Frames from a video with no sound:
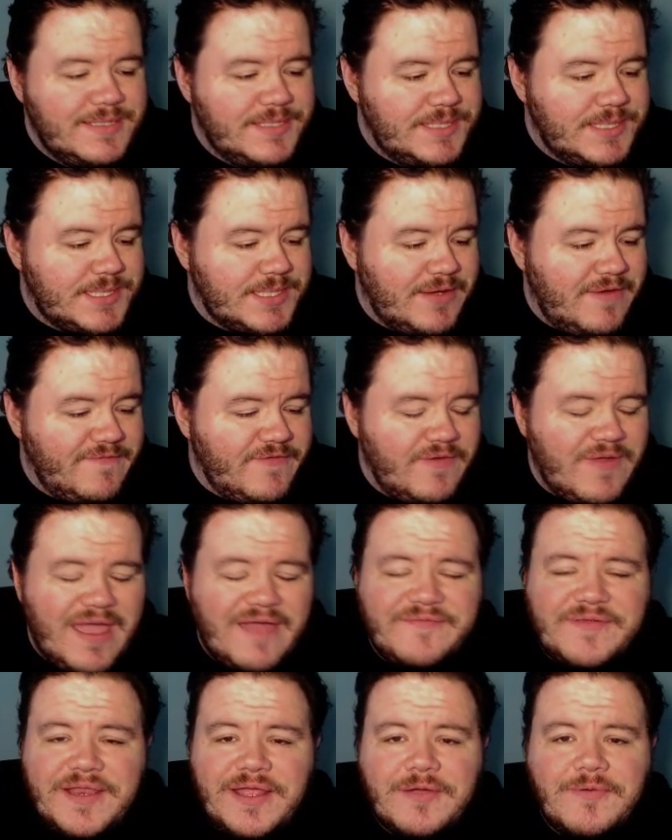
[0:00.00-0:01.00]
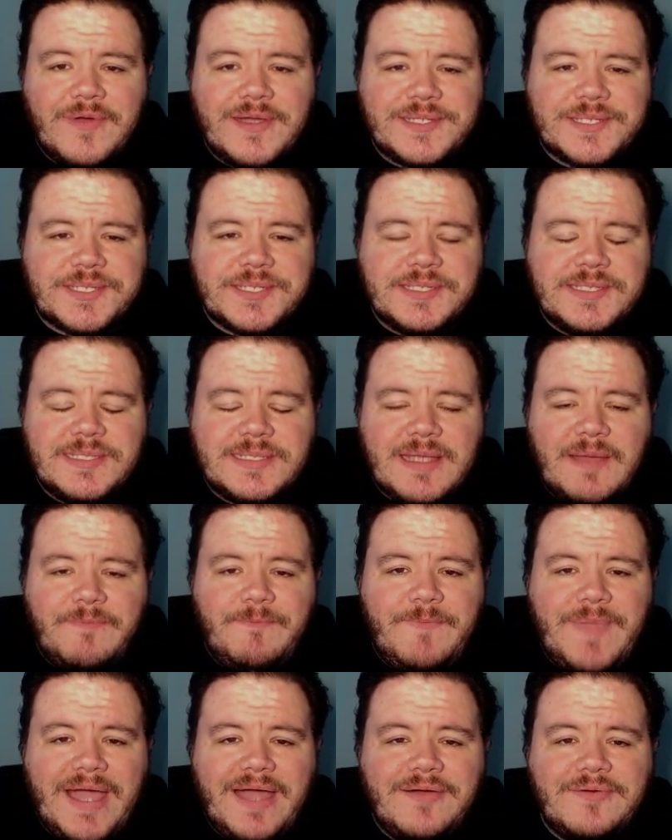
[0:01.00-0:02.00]
So if you have any questions
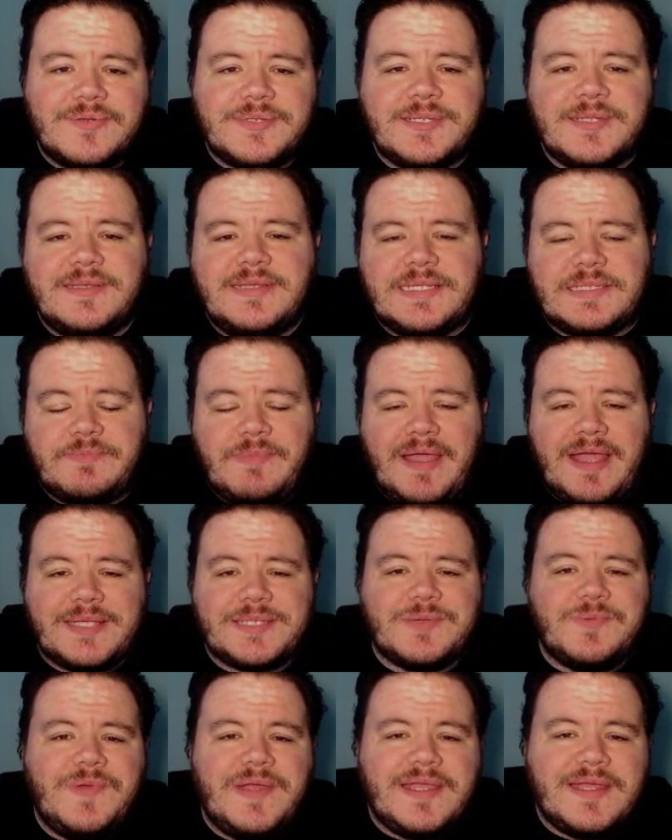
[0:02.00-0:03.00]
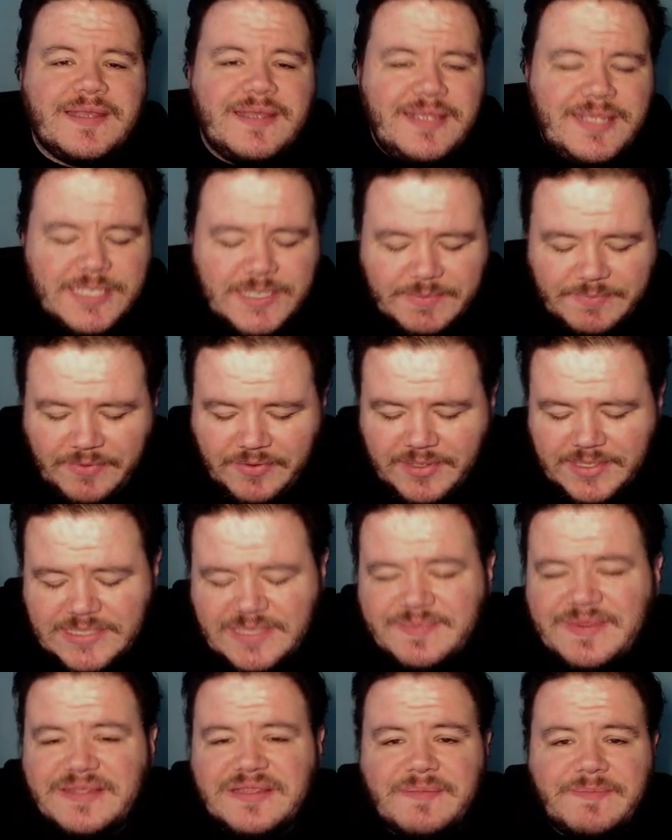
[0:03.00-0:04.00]
about this past week in esports,
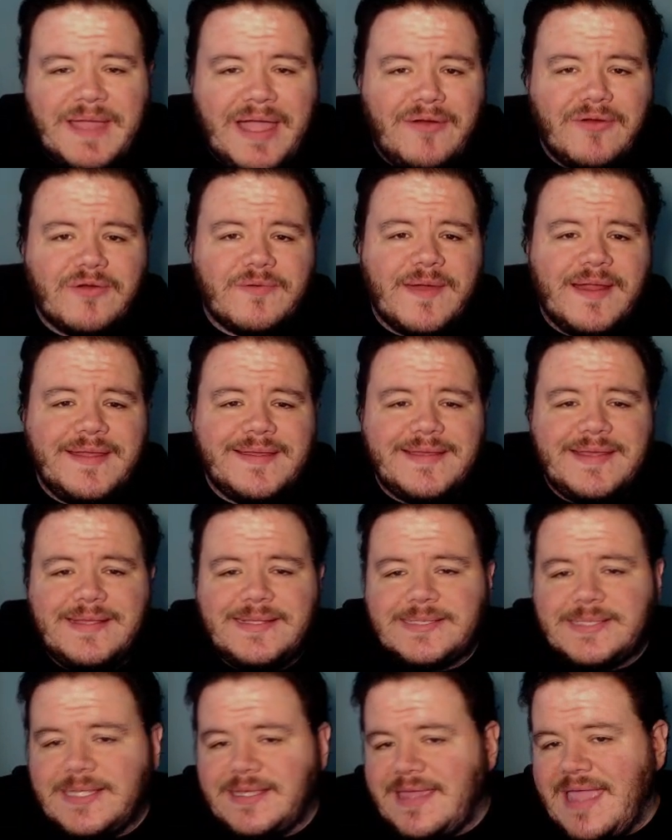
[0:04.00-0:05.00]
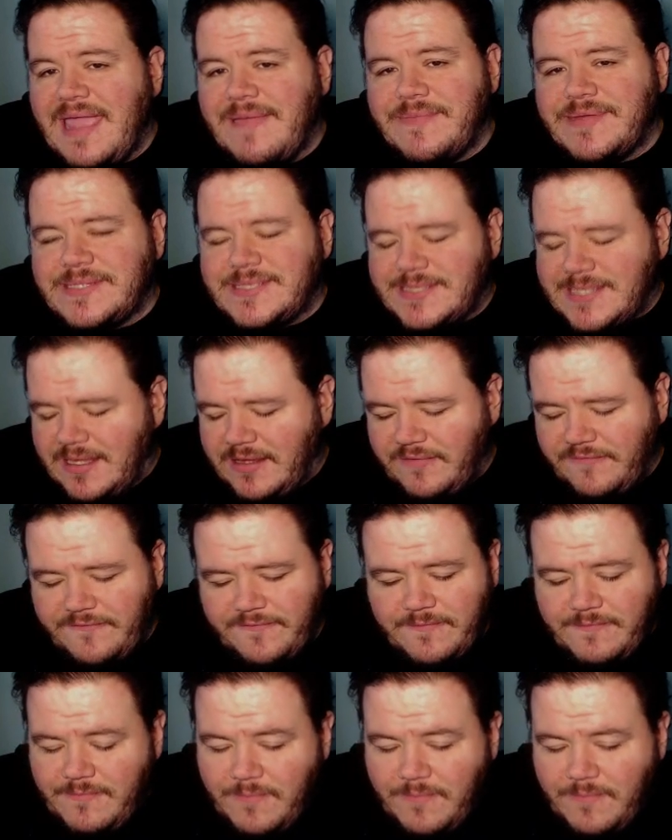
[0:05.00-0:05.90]
about the power rankings, the game itself,